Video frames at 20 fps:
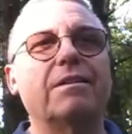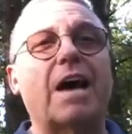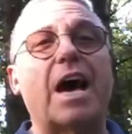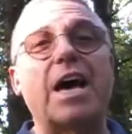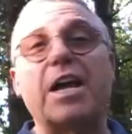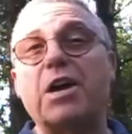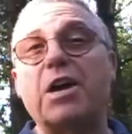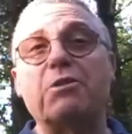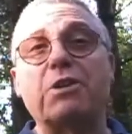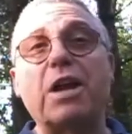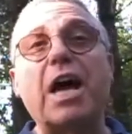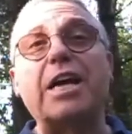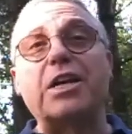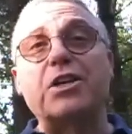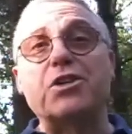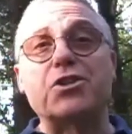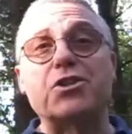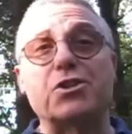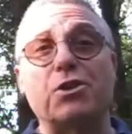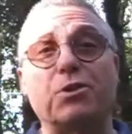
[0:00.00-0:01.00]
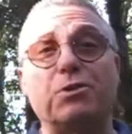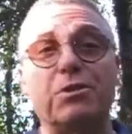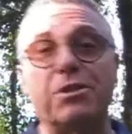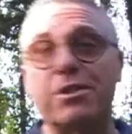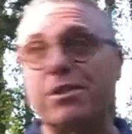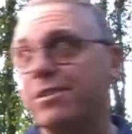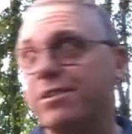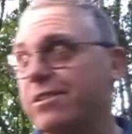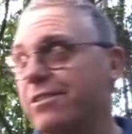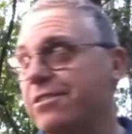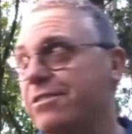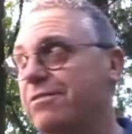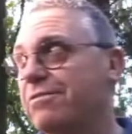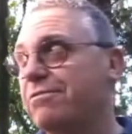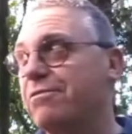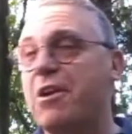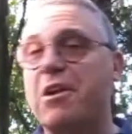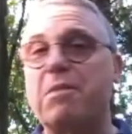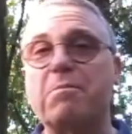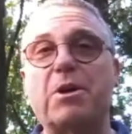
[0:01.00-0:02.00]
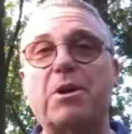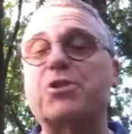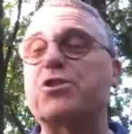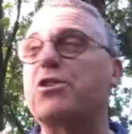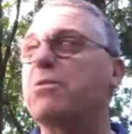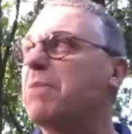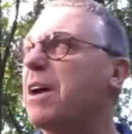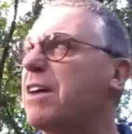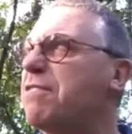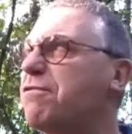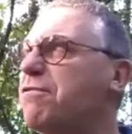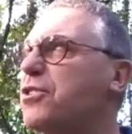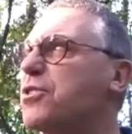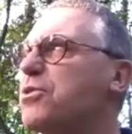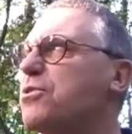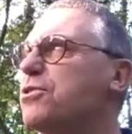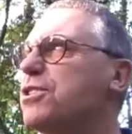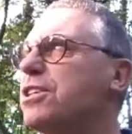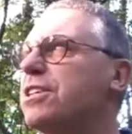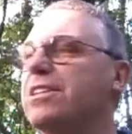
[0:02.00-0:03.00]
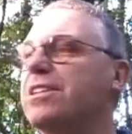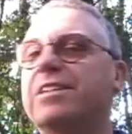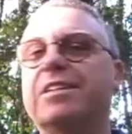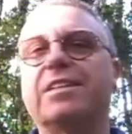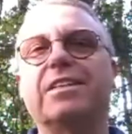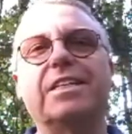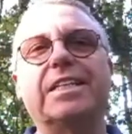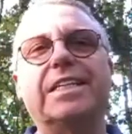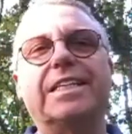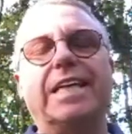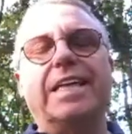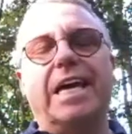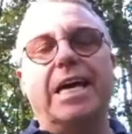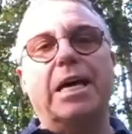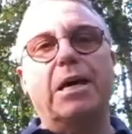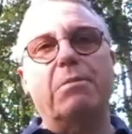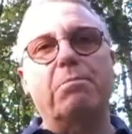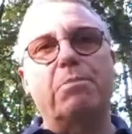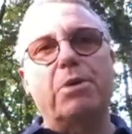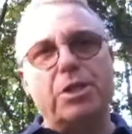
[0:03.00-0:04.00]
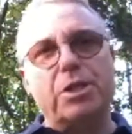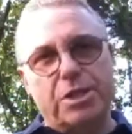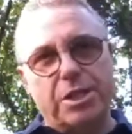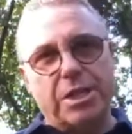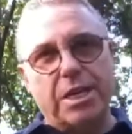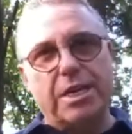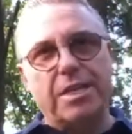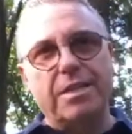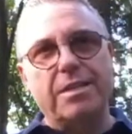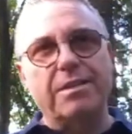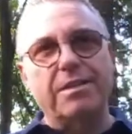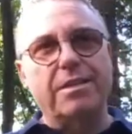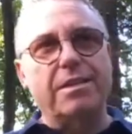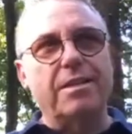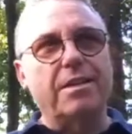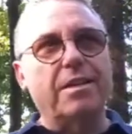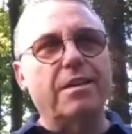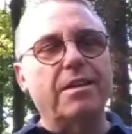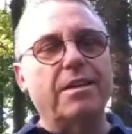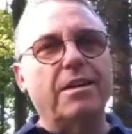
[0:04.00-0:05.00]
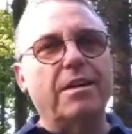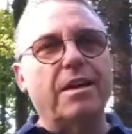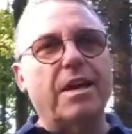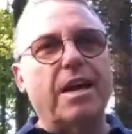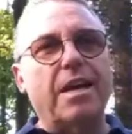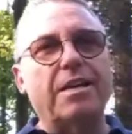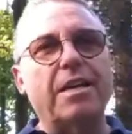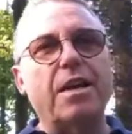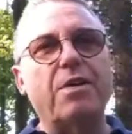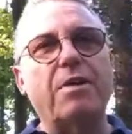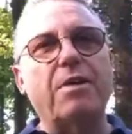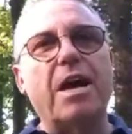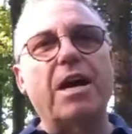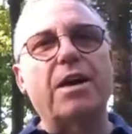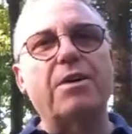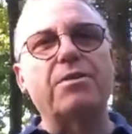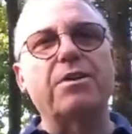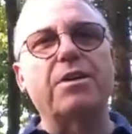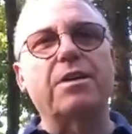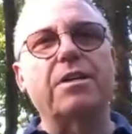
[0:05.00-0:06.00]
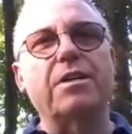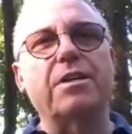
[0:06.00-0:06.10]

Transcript: I don't like salt very much on my food, but I know how